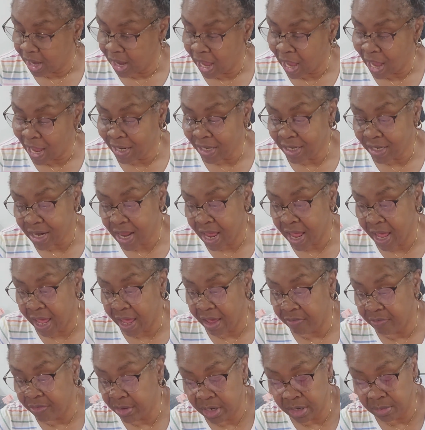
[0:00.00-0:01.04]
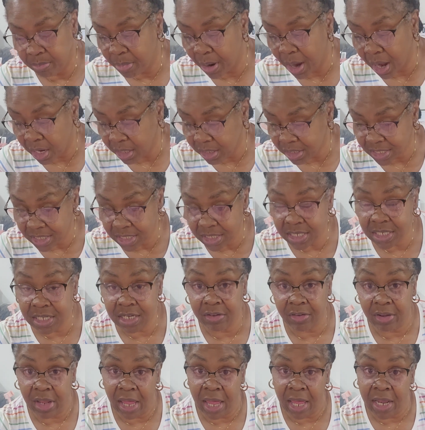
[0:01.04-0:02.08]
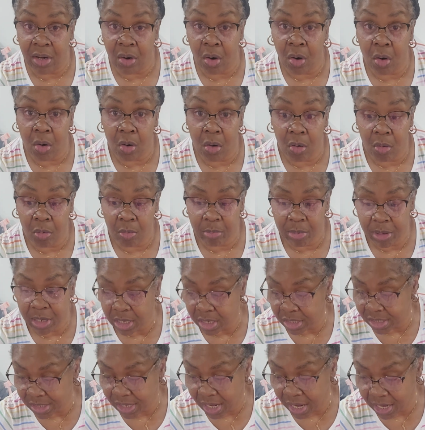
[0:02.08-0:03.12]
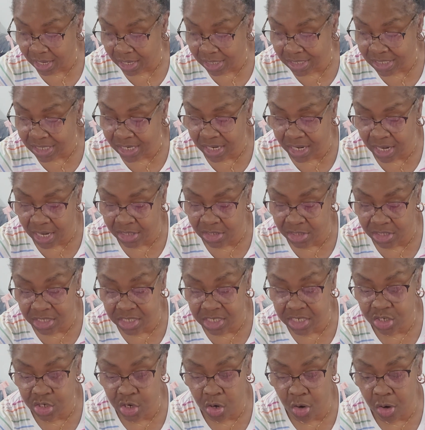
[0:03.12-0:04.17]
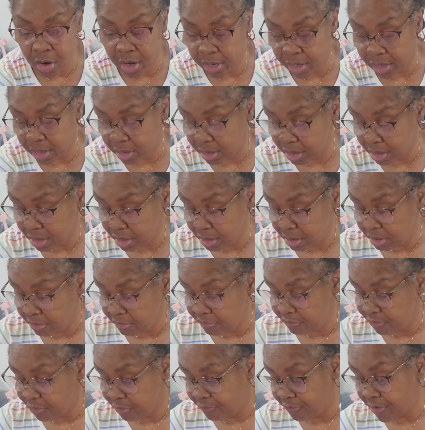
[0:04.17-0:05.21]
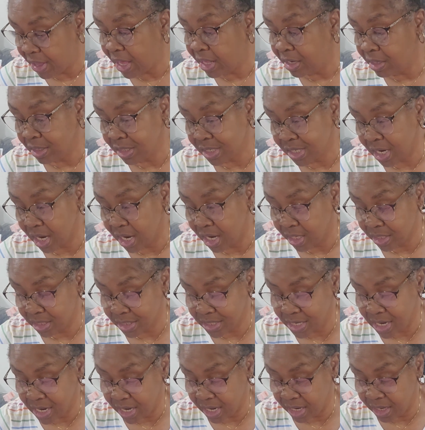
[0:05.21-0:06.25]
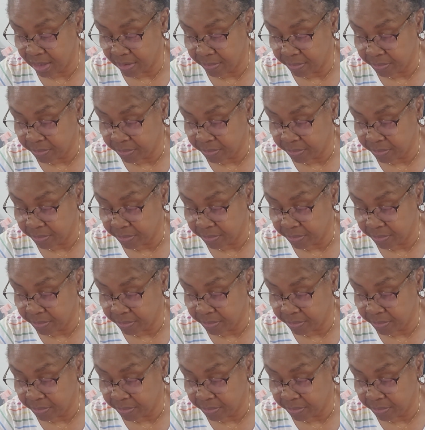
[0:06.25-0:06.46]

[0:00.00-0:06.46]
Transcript: I didn't have any boxes at all, because like I said, I just started for Valentine's Day